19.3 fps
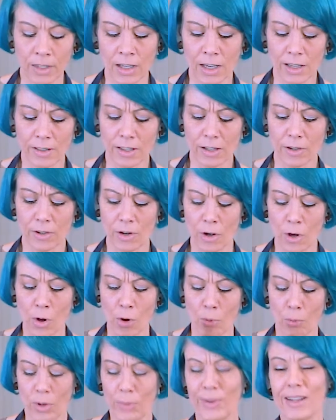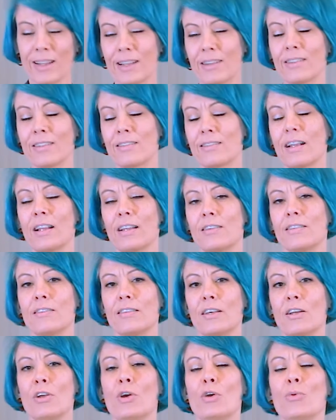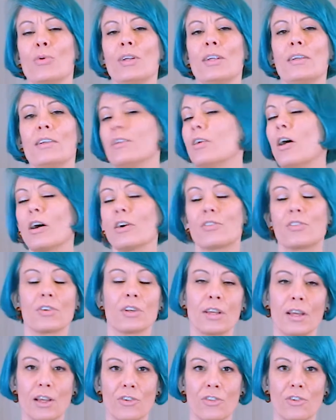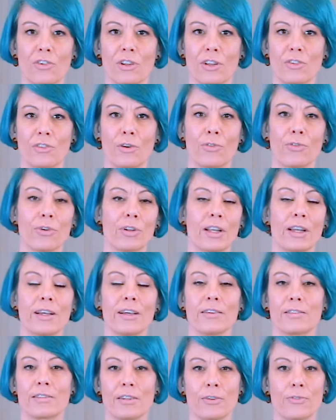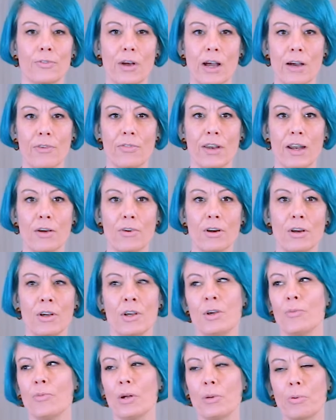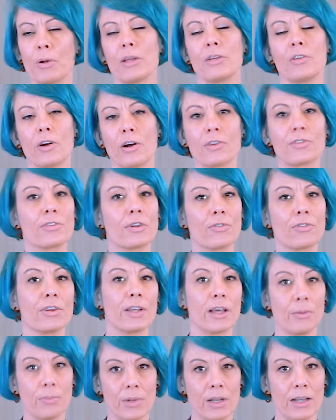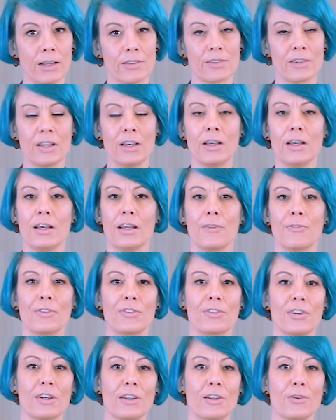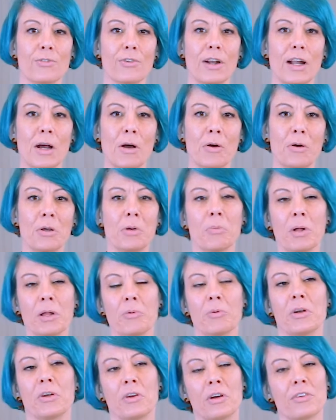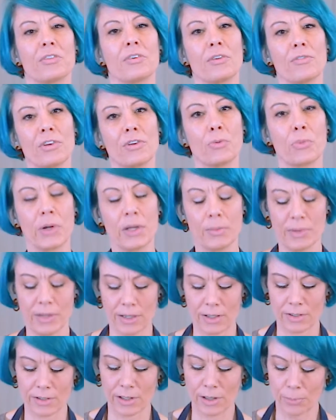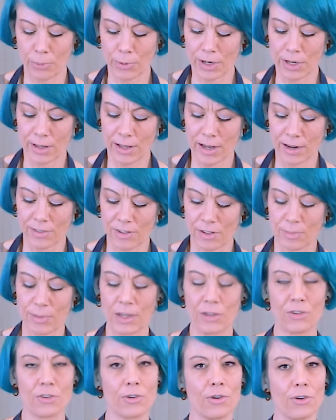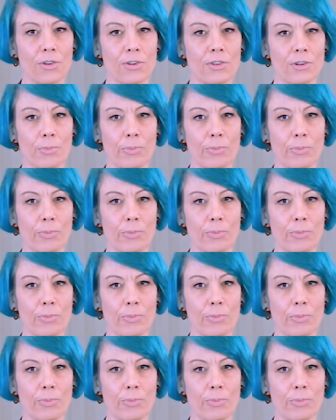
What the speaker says: And then when we let the salad sit, we need to toss it occasionally. So if we're letting it sit for half an hour, I'm gonna probably toss it every 10 minutes. And if it's sitting there for an hour, you probably wanna toss it every 20 minutes. And the point of that is to make sure that the